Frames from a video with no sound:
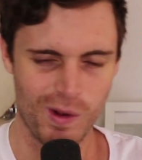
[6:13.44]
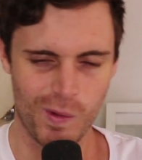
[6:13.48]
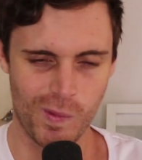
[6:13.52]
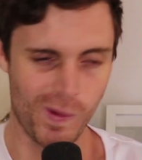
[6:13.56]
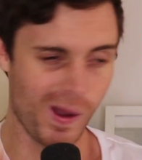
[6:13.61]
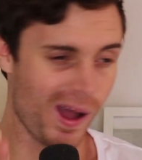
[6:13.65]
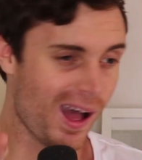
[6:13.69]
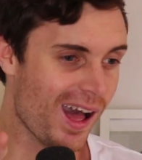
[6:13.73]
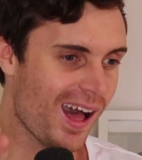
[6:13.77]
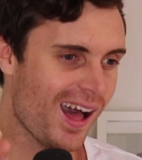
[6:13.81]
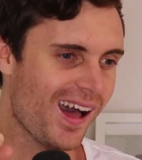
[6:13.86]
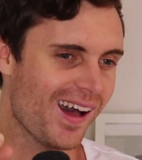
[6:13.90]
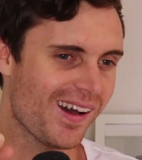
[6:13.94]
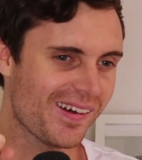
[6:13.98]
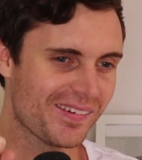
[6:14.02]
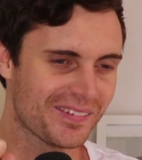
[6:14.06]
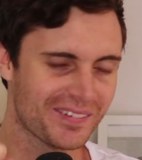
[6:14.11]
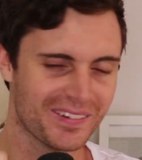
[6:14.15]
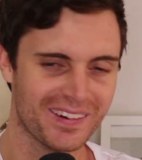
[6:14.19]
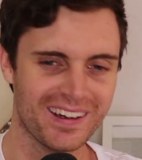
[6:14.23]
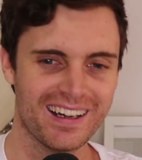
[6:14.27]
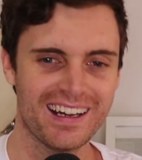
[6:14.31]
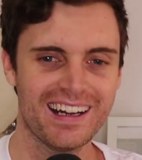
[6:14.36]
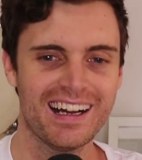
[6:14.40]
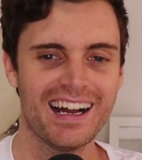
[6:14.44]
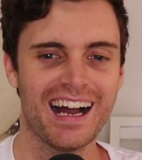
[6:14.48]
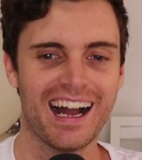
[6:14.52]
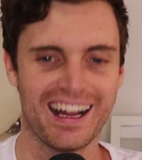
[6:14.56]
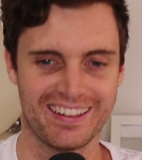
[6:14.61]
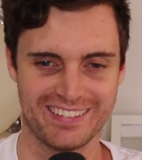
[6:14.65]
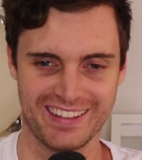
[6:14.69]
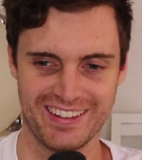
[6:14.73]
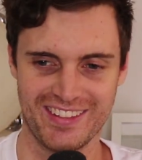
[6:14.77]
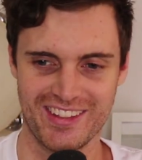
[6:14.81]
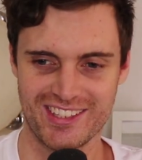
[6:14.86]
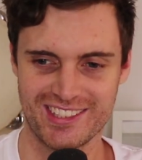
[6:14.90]
Woo!
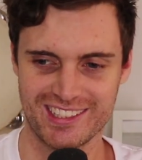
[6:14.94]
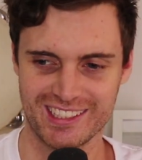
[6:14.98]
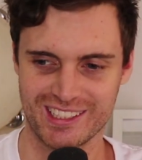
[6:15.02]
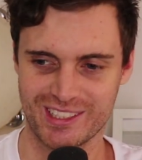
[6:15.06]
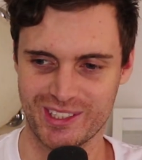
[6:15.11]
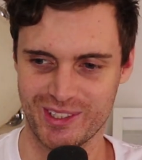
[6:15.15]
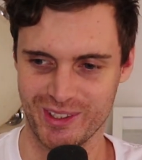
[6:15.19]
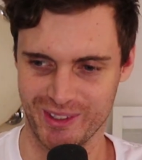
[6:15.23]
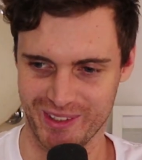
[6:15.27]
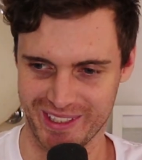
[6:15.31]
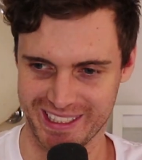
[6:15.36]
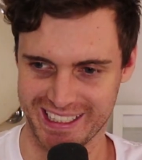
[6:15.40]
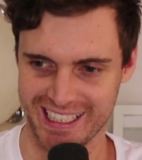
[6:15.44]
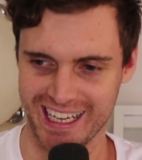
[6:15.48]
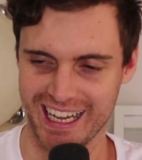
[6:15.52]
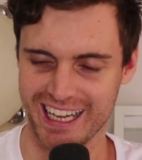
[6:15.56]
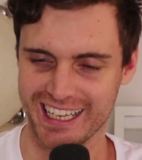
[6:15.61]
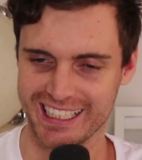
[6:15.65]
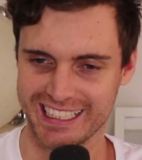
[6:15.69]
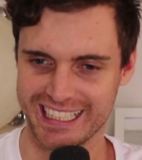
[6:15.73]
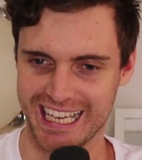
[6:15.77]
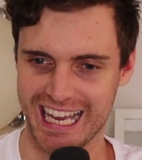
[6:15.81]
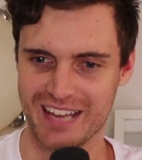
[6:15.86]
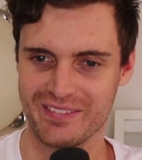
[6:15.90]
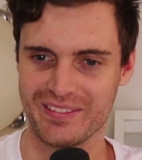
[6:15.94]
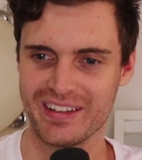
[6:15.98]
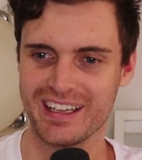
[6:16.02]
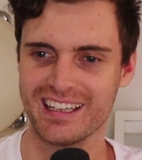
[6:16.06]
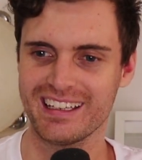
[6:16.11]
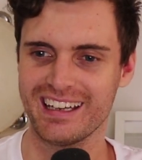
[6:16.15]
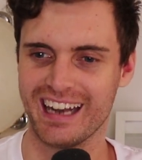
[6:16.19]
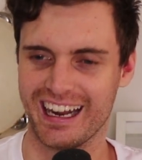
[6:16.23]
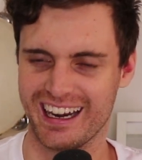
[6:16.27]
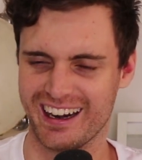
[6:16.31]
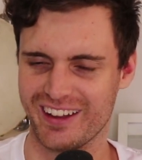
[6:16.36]
And then the security guard came in,